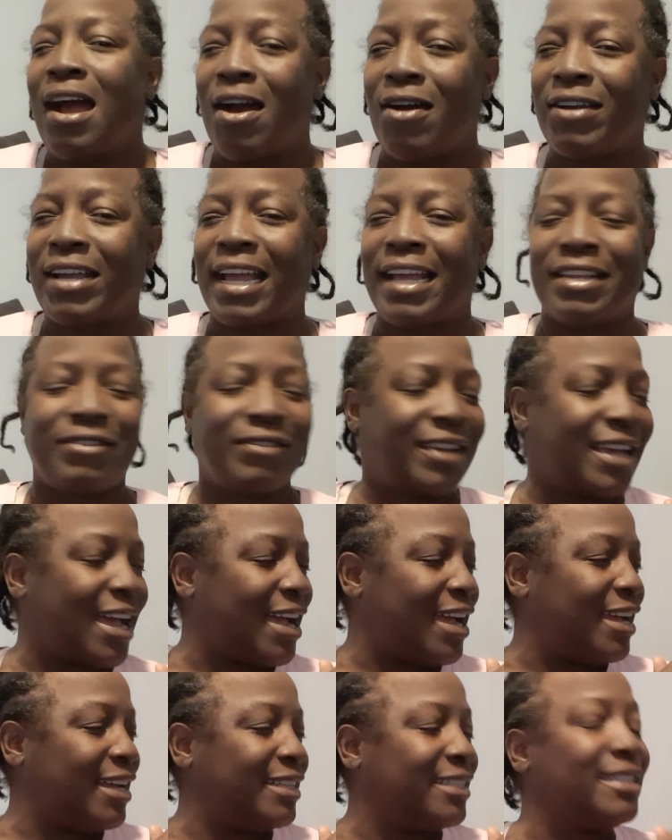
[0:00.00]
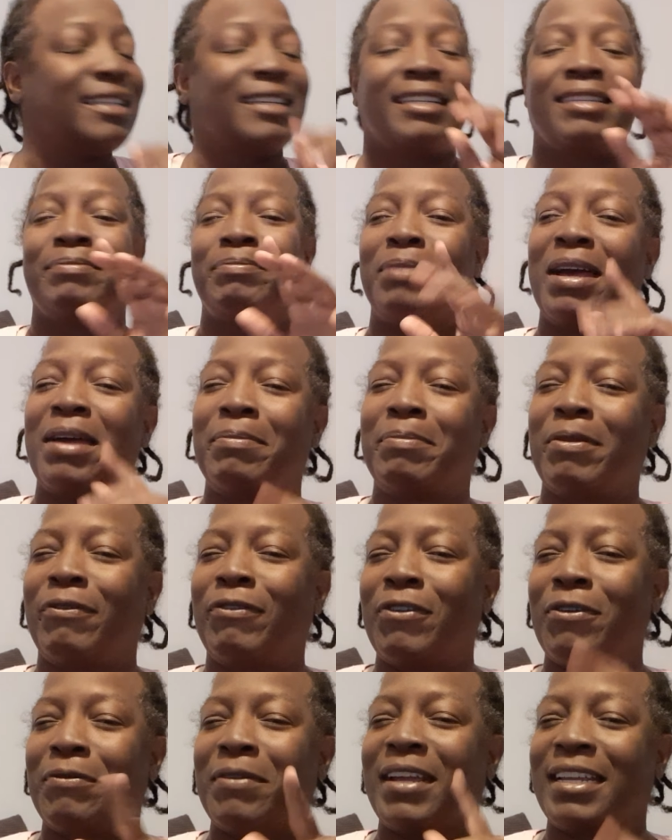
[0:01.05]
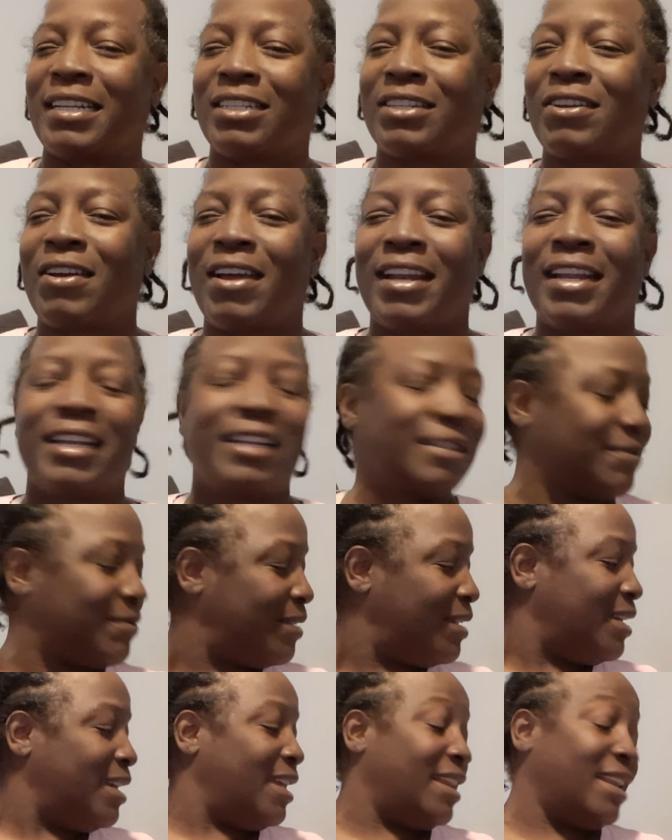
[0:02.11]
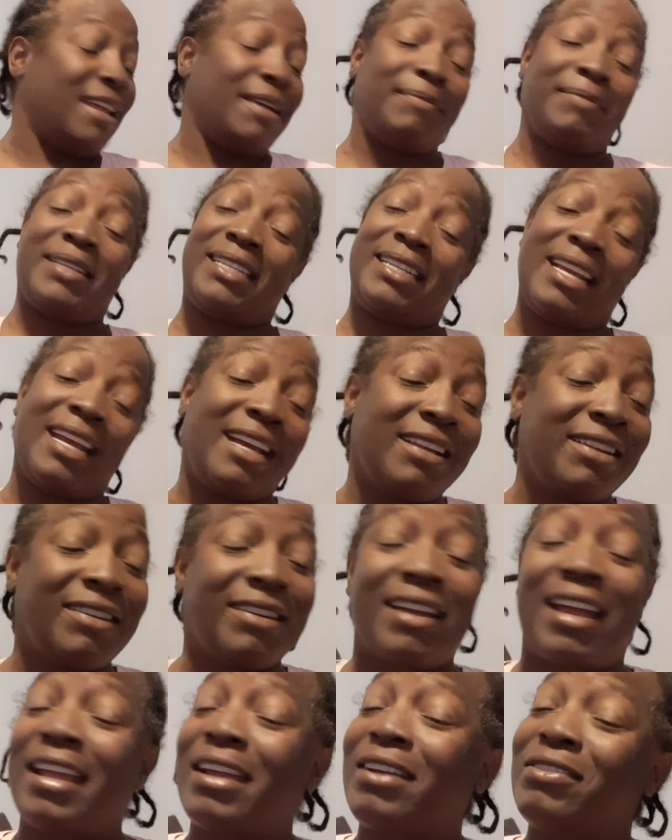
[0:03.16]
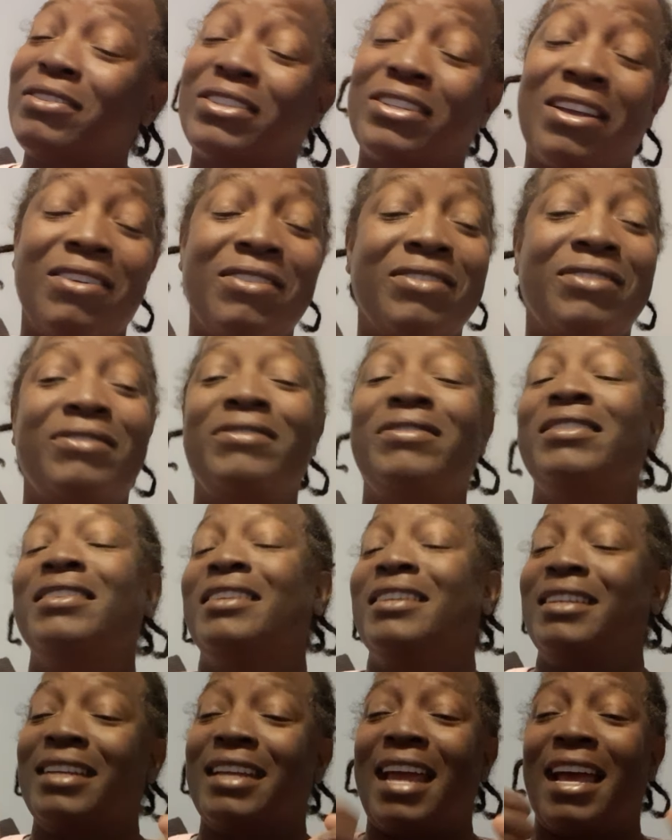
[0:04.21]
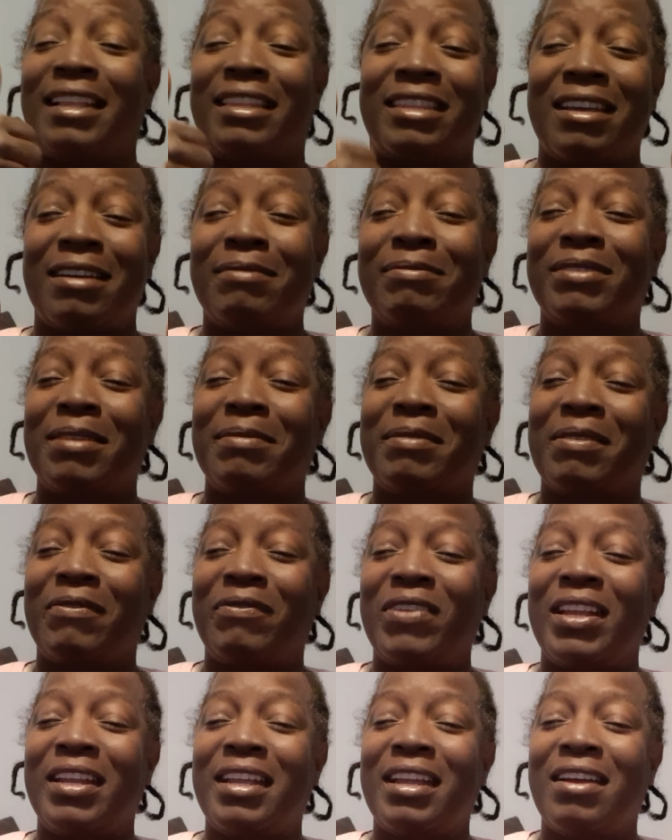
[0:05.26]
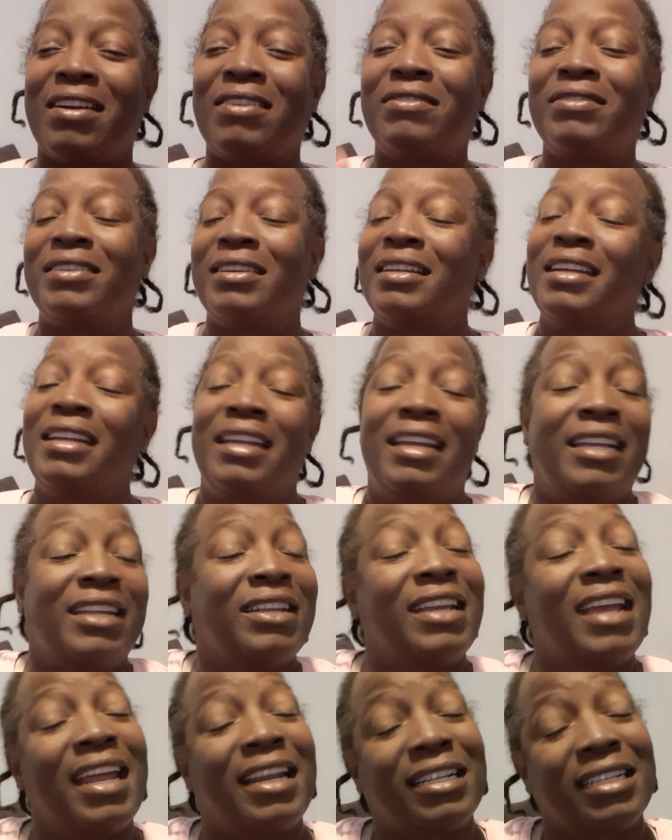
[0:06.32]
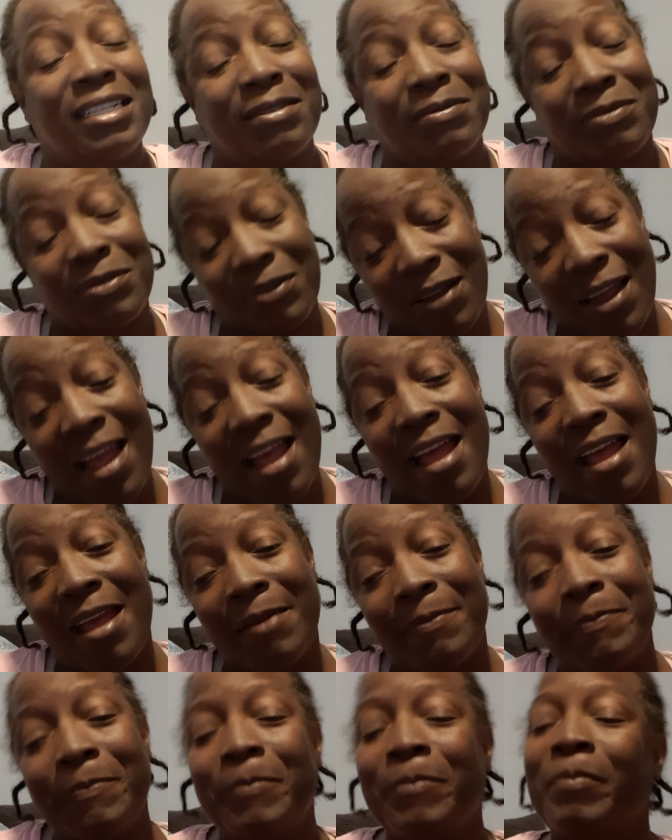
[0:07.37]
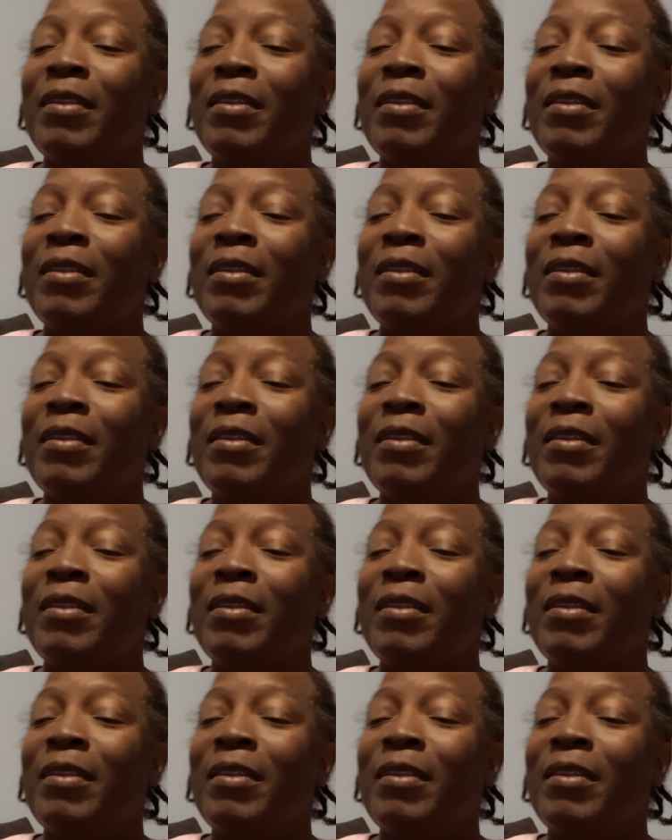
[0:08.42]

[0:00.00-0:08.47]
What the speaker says: Okay, you guys, but before we get started, let me tell you, I ain't gonna show you. You got thumbs up the video. You gotta subscribe.